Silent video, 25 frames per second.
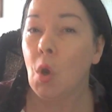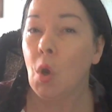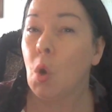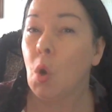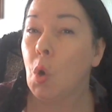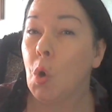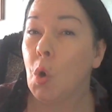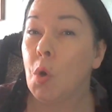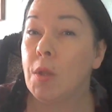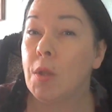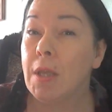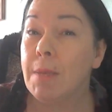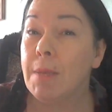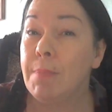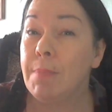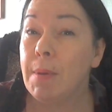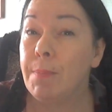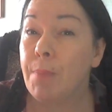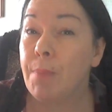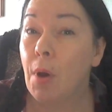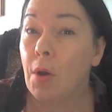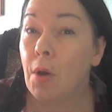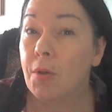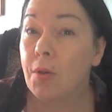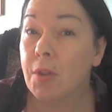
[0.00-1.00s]
Could it be
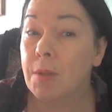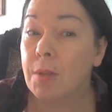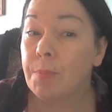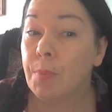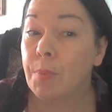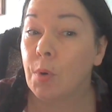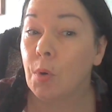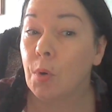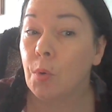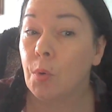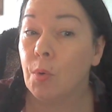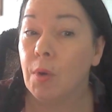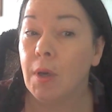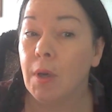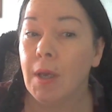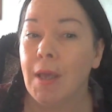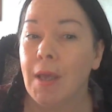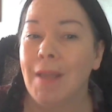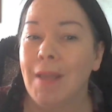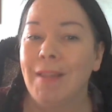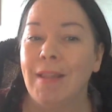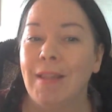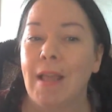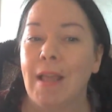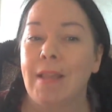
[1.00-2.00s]
possible
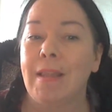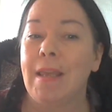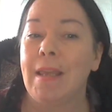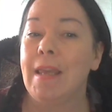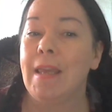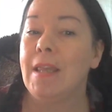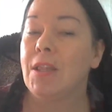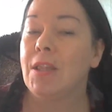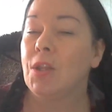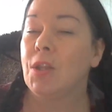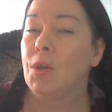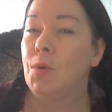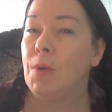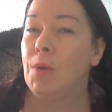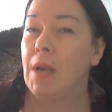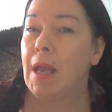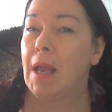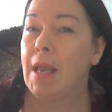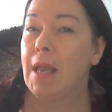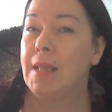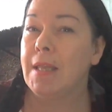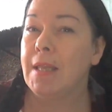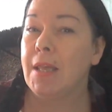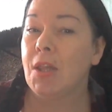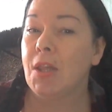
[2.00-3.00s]
that these two
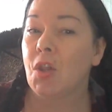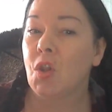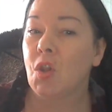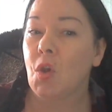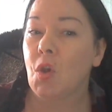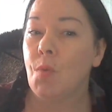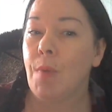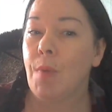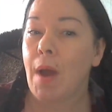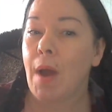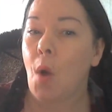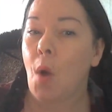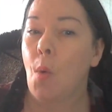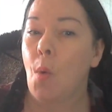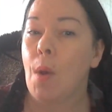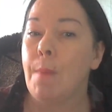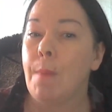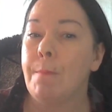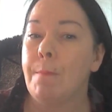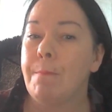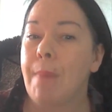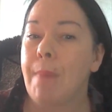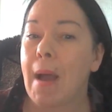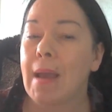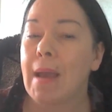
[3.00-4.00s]
ladies somehow
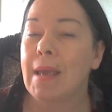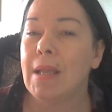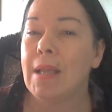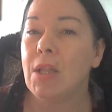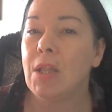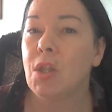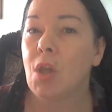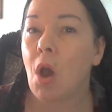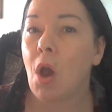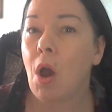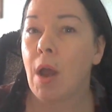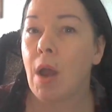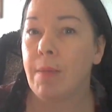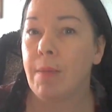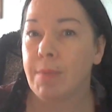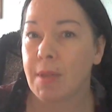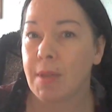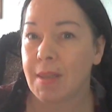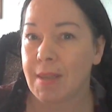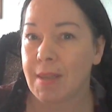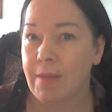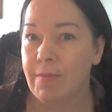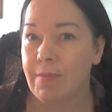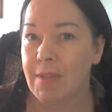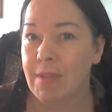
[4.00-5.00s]
went back in time to
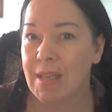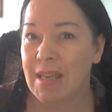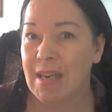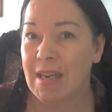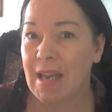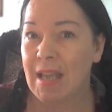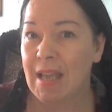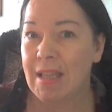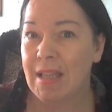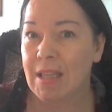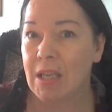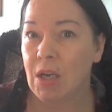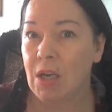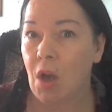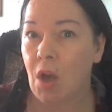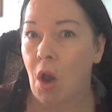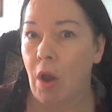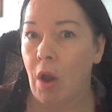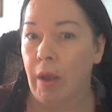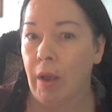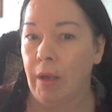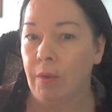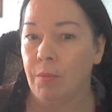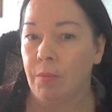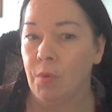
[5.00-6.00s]
seventeen
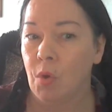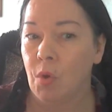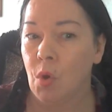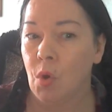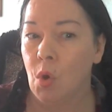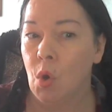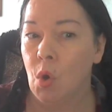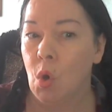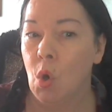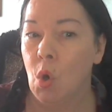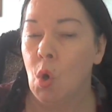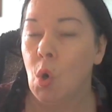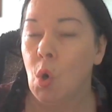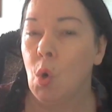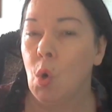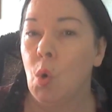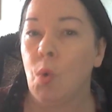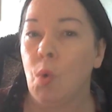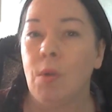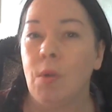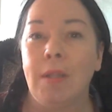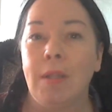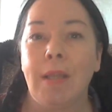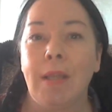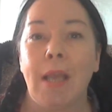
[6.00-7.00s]
eighty-nine? Or
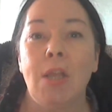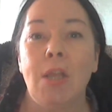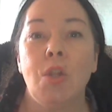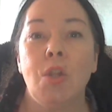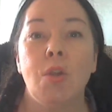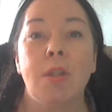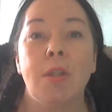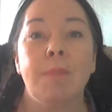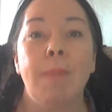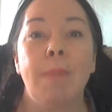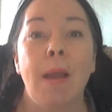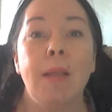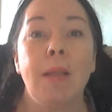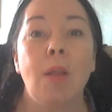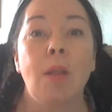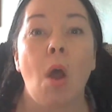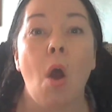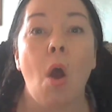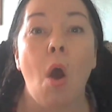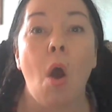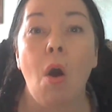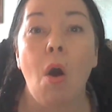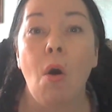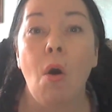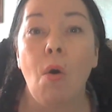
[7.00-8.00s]
did they just make the
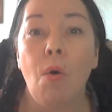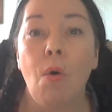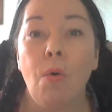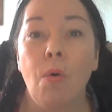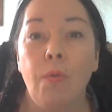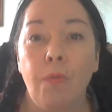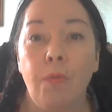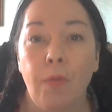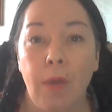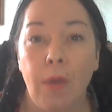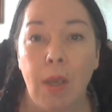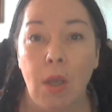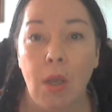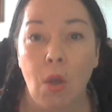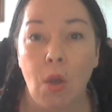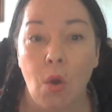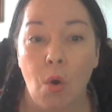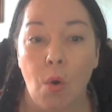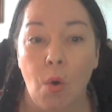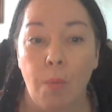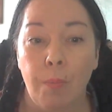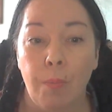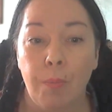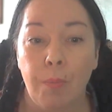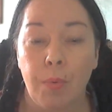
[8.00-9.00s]
whole thing
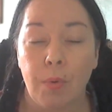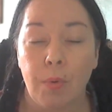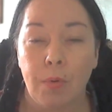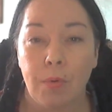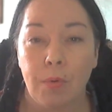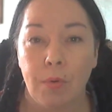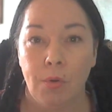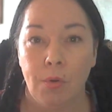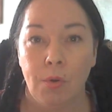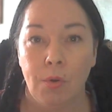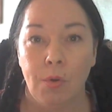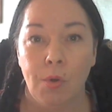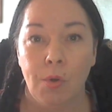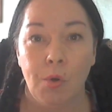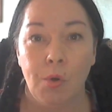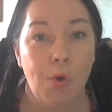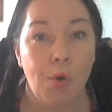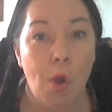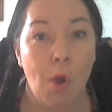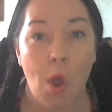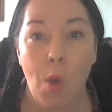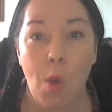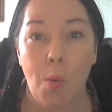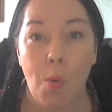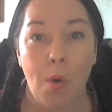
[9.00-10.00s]
up?
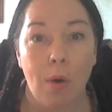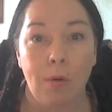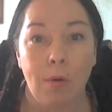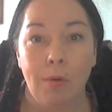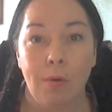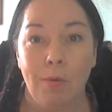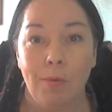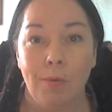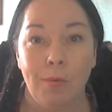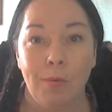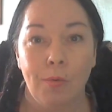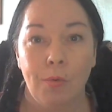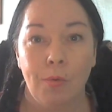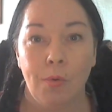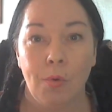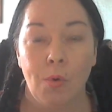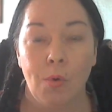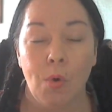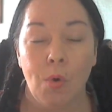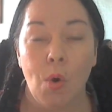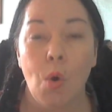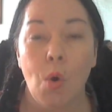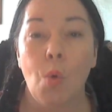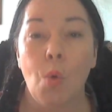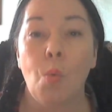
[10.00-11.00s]
No one
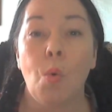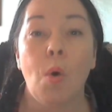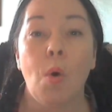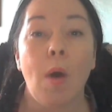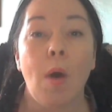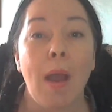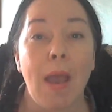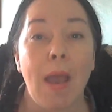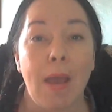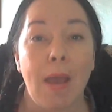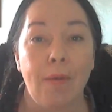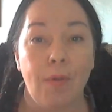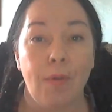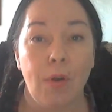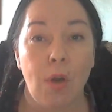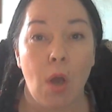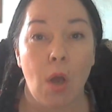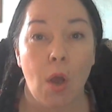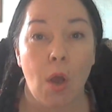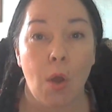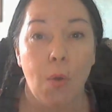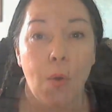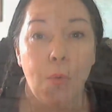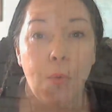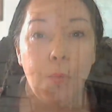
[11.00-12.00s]
will ever know.